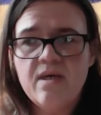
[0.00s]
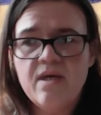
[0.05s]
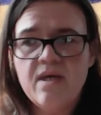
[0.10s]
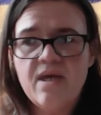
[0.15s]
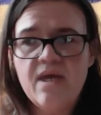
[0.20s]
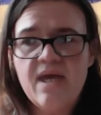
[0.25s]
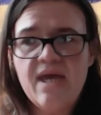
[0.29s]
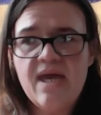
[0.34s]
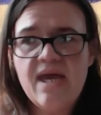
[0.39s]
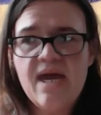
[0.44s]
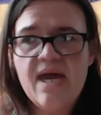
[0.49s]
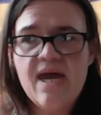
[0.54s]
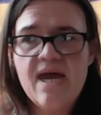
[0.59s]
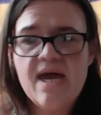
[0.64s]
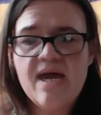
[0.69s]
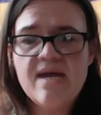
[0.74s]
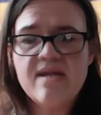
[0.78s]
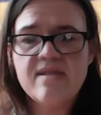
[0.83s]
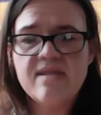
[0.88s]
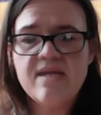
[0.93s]

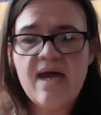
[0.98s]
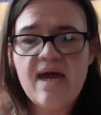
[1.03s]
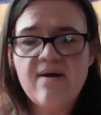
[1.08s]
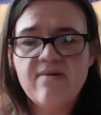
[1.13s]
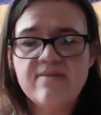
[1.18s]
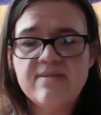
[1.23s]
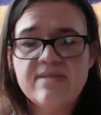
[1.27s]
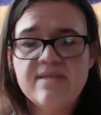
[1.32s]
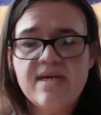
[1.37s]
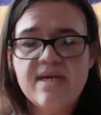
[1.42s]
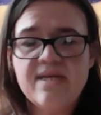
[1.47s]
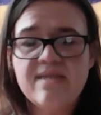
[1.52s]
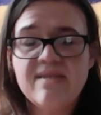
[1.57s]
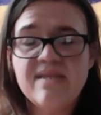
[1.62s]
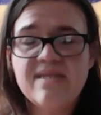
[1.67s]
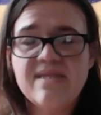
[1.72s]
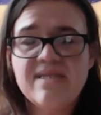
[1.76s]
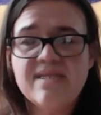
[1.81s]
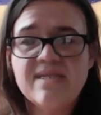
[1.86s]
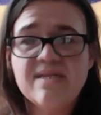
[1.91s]
And I was like,
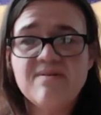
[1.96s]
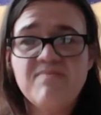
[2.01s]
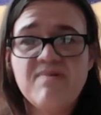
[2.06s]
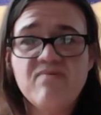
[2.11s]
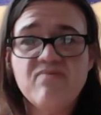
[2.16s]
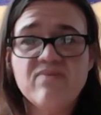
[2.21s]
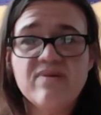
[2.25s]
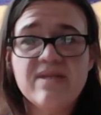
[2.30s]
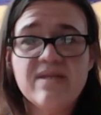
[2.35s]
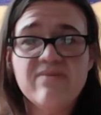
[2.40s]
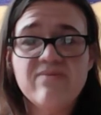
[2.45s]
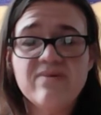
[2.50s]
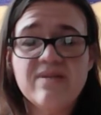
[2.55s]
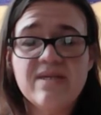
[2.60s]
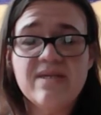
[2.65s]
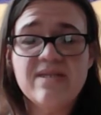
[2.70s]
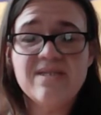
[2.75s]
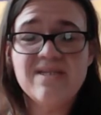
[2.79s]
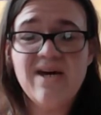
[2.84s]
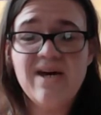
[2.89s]
this is going to be really,
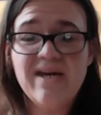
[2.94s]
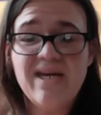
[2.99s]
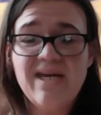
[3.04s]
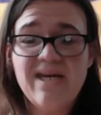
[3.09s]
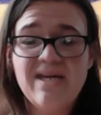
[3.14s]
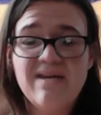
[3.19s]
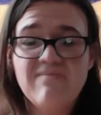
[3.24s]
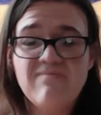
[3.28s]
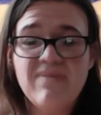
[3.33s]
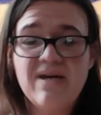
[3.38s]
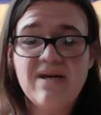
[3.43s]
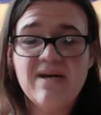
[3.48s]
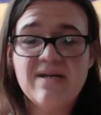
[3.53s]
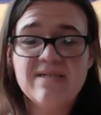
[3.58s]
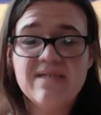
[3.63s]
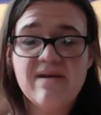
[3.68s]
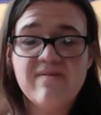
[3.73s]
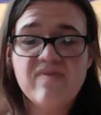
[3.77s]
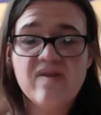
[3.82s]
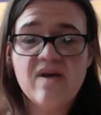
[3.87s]
really tight because
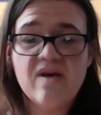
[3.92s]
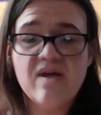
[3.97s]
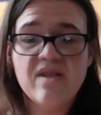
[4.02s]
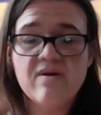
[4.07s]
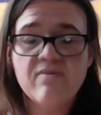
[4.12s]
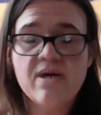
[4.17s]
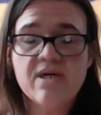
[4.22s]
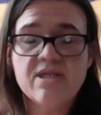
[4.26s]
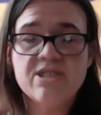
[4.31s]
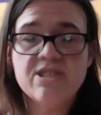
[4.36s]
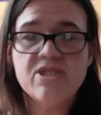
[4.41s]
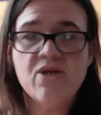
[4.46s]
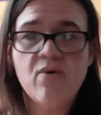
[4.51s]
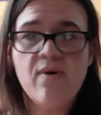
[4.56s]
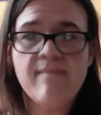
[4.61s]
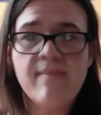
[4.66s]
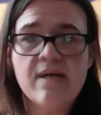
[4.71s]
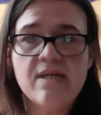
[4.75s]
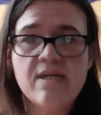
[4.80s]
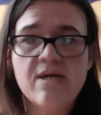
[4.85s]
of the color work. So
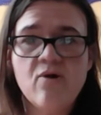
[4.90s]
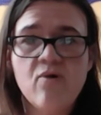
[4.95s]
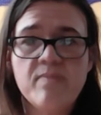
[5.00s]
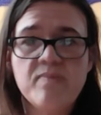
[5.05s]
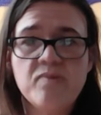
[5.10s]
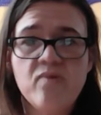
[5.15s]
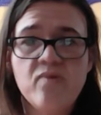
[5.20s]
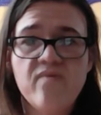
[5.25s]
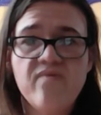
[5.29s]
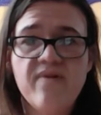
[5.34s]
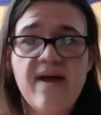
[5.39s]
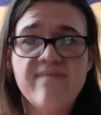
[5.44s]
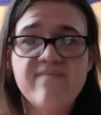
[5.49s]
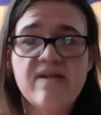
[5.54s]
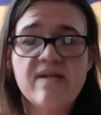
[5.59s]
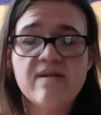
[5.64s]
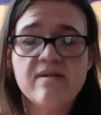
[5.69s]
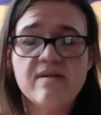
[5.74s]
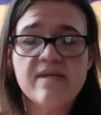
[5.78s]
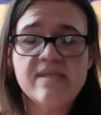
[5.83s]
I'm going to go up to a 5
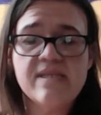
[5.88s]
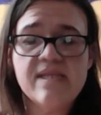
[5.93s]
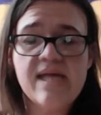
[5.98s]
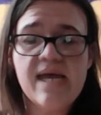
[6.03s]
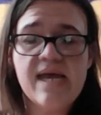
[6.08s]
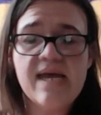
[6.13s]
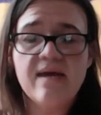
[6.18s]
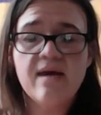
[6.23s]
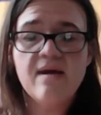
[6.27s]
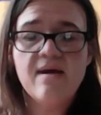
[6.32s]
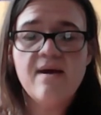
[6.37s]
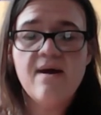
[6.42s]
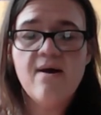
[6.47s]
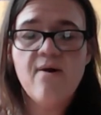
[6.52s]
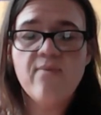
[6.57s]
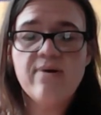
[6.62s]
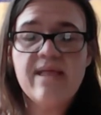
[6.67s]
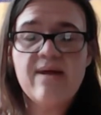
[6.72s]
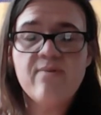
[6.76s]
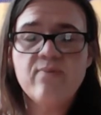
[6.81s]
needle on the leg.
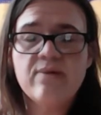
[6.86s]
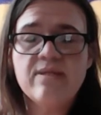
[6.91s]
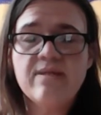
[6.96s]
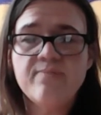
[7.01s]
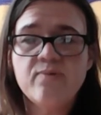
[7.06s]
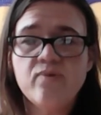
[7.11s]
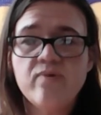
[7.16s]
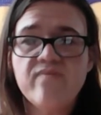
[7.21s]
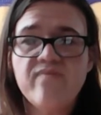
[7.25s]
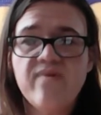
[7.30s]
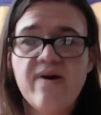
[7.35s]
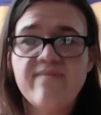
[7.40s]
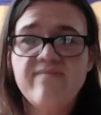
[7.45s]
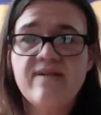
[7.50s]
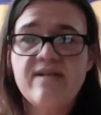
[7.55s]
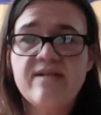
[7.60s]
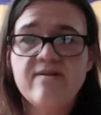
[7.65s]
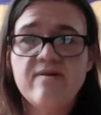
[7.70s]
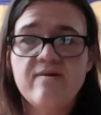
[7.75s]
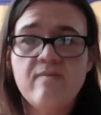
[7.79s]
Well, I went up to a 5
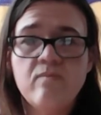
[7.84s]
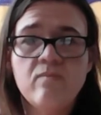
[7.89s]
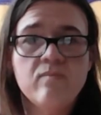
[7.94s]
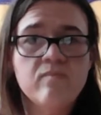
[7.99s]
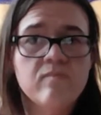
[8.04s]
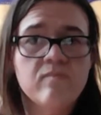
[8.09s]
needle.